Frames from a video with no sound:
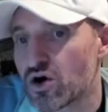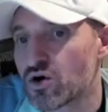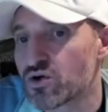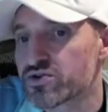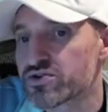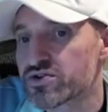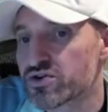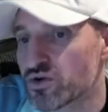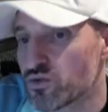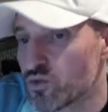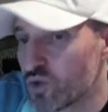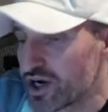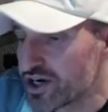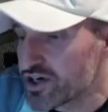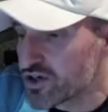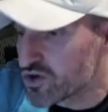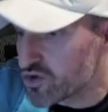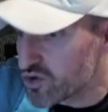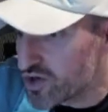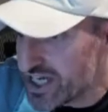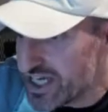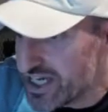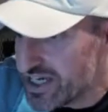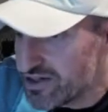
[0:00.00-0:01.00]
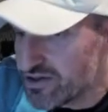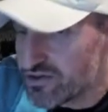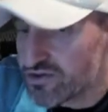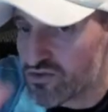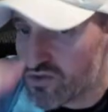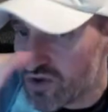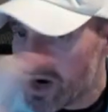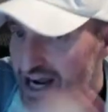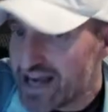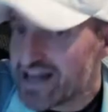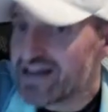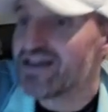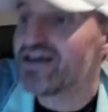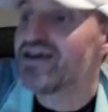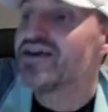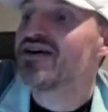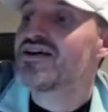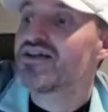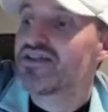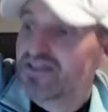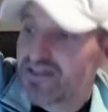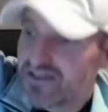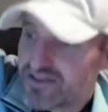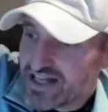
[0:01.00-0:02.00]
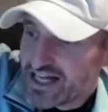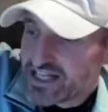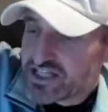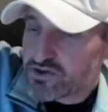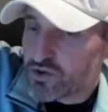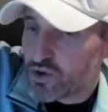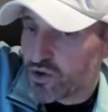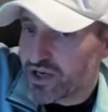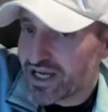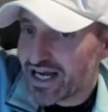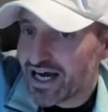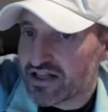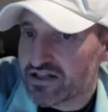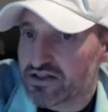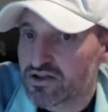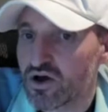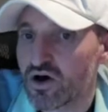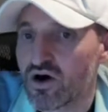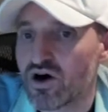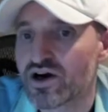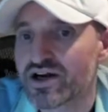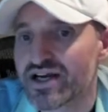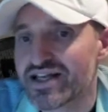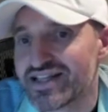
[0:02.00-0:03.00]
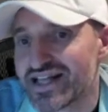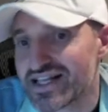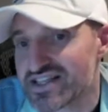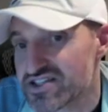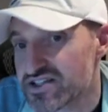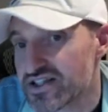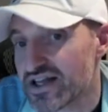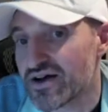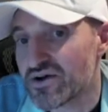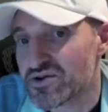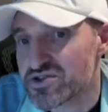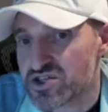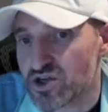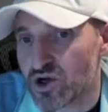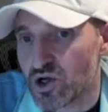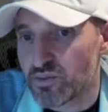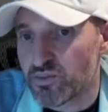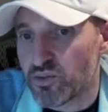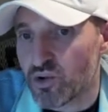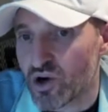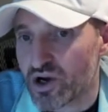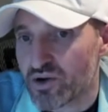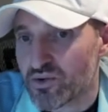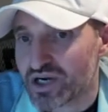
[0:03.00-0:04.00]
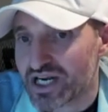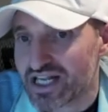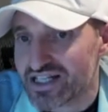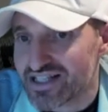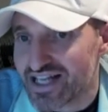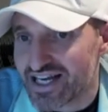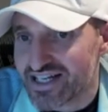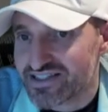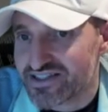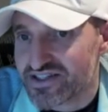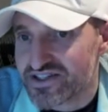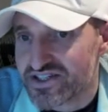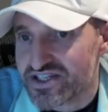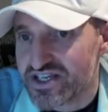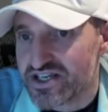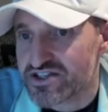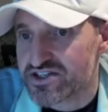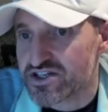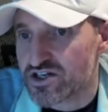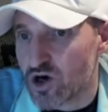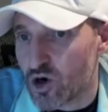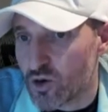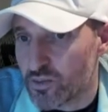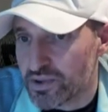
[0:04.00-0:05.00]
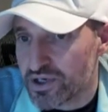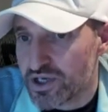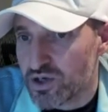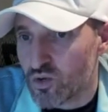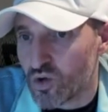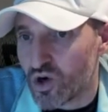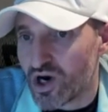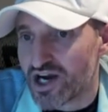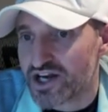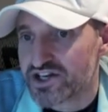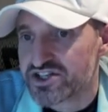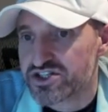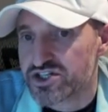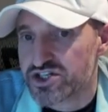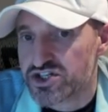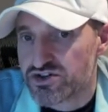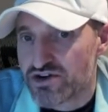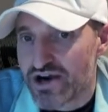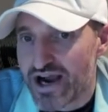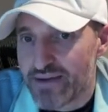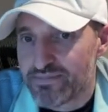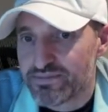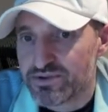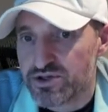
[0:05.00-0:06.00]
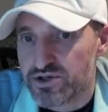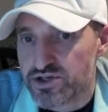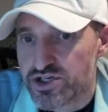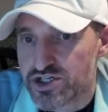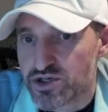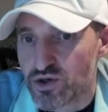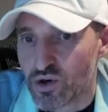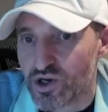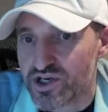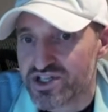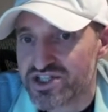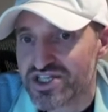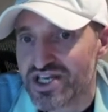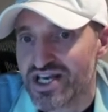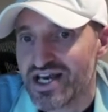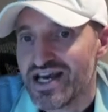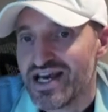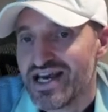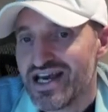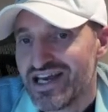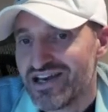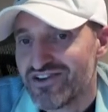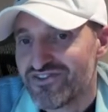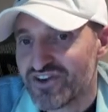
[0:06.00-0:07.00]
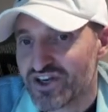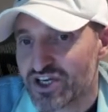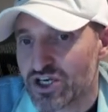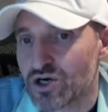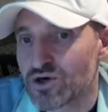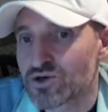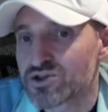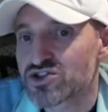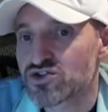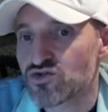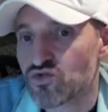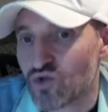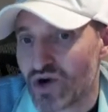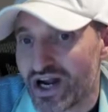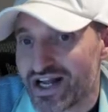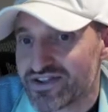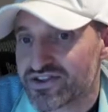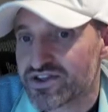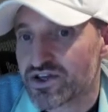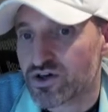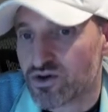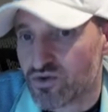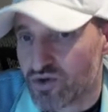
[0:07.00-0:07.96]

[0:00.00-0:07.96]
goes when green, right? That's what we got long. And that's that was the whole point. What I'd like to see is an opening wash to trap new shorts. If it goes red to